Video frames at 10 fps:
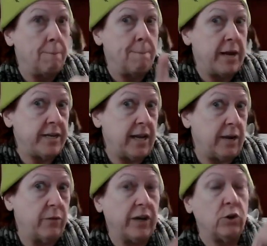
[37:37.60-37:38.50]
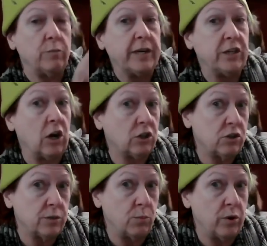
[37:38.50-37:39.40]
Monday, when I go to my
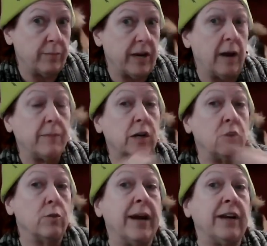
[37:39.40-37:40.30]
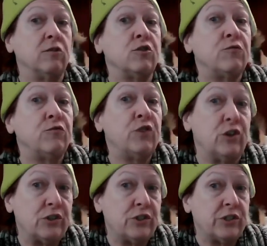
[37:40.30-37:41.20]
doctor's appointment, I'm going to go to Michaels
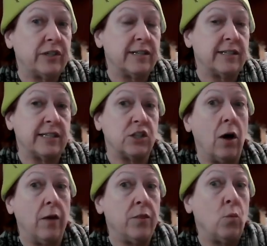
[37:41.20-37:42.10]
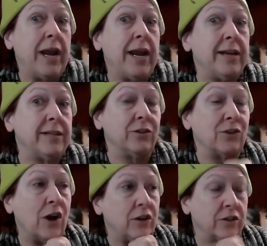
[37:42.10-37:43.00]
first because it's on the way to the
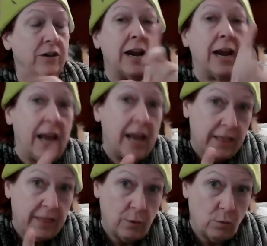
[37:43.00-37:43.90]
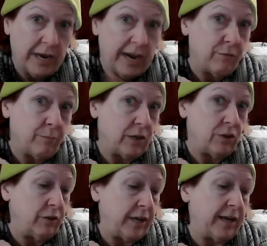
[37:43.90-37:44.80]
doctor, the one I haven't been
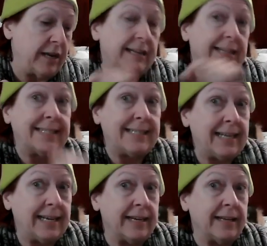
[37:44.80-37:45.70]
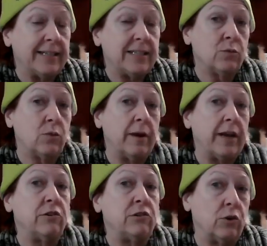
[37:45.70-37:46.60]
to yet, and see. This is where I
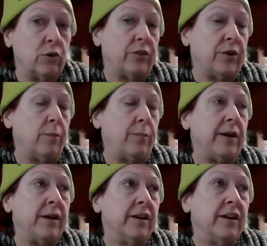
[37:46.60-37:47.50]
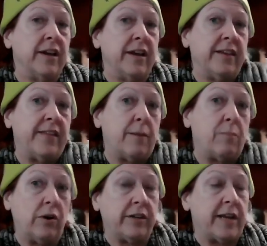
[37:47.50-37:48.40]
used to go to therapy. In that
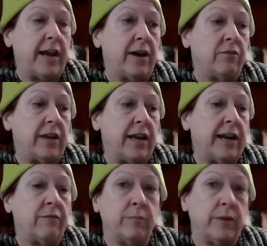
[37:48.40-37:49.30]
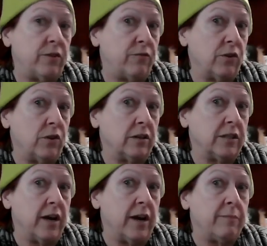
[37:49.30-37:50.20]
part of town, and I haven't been there for a long
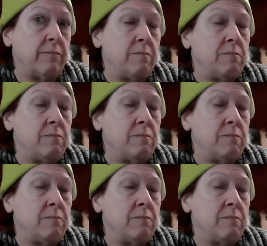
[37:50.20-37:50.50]
time.